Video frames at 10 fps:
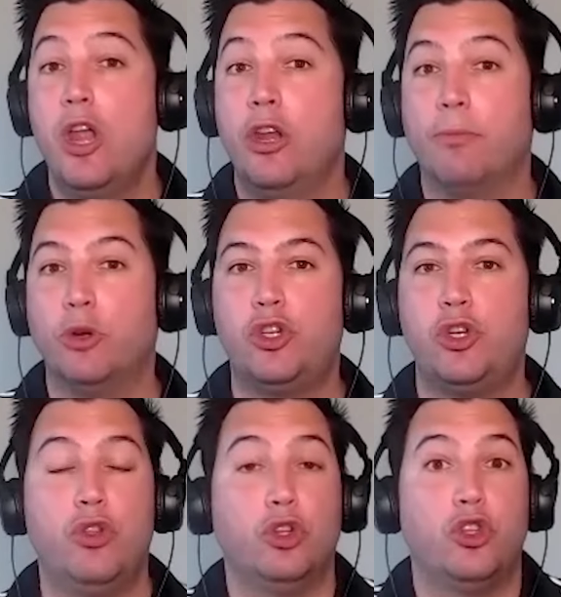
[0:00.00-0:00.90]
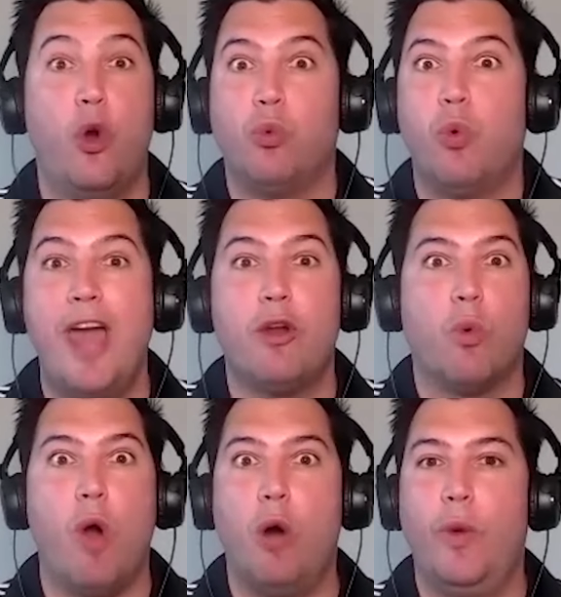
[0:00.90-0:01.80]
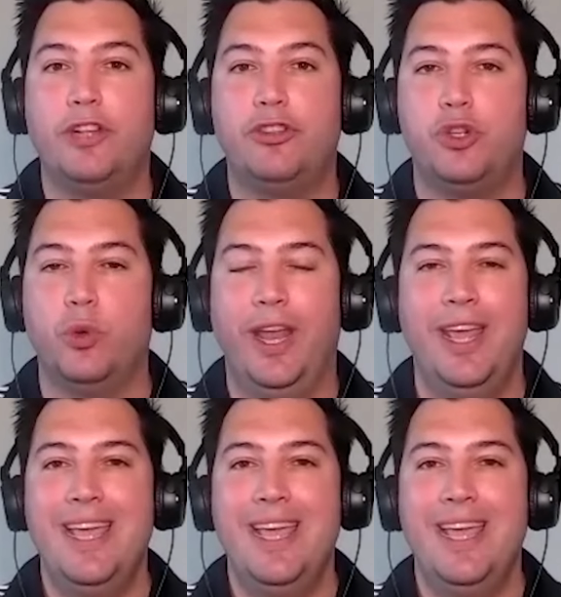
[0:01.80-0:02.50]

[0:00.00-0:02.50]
Number two, there's no right or wrong way to do it.